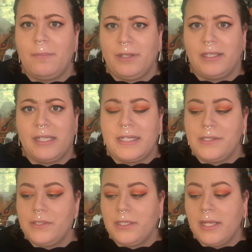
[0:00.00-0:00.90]
of the
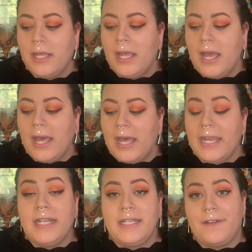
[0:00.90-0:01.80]
list. Uh, I
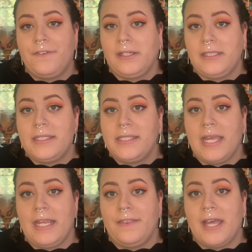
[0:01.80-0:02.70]
can definitely
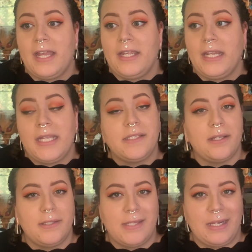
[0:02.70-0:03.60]
say that it is
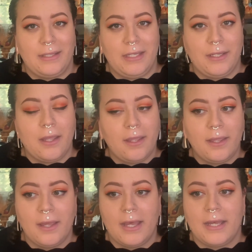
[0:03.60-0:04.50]
unsettling.
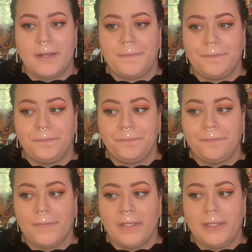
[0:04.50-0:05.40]
Um,
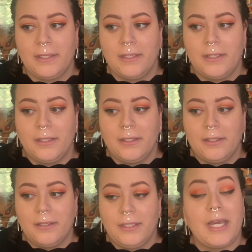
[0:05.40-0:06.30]

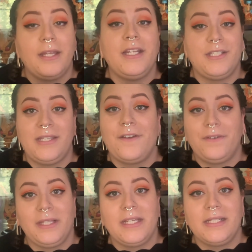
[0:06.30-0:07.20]
yeah, it's
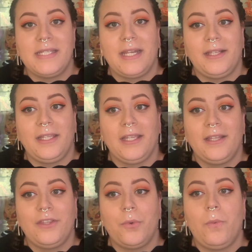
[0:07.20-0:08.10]
definitely
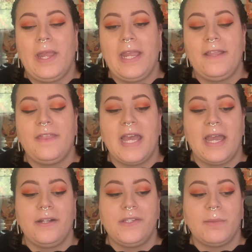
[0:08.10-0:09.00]
unsettling. The way
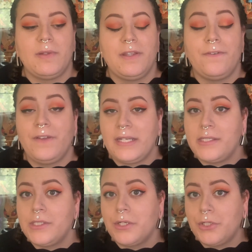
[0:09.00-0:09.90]
that some of the
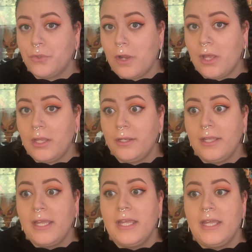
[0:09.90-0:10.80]
faces are drawn
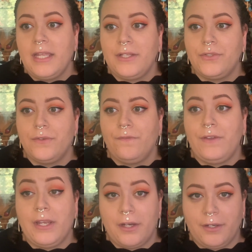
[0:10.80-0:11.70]
is
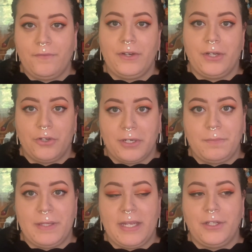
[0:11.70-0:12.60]
very, very
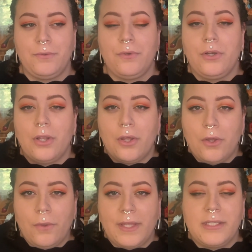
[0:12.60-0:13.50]
creepy. And you
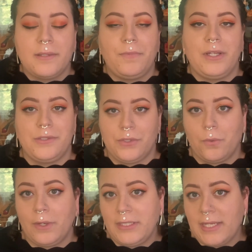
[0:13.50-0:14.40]
know that something's
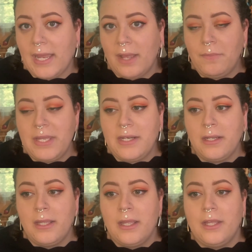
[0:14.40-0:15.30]
going to
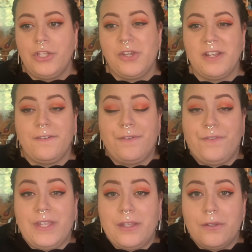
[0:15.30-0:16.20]
happen. You can
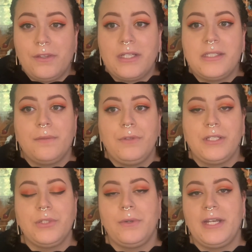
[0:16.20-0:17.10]
feel that
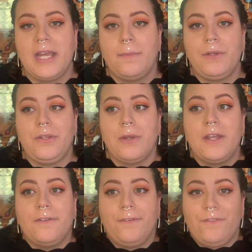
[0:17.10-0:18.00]
something's going to happen. You
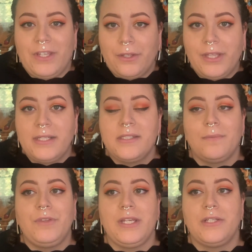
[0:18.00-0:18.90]
feel that
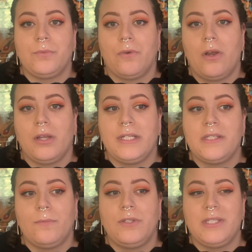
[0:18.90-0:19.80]
something is wrong and
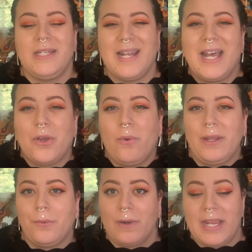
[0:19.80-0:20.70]
someone's not
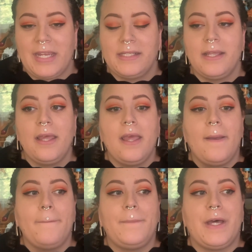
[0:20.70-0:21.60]
quite right.
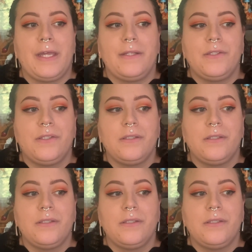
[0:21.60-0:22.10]
But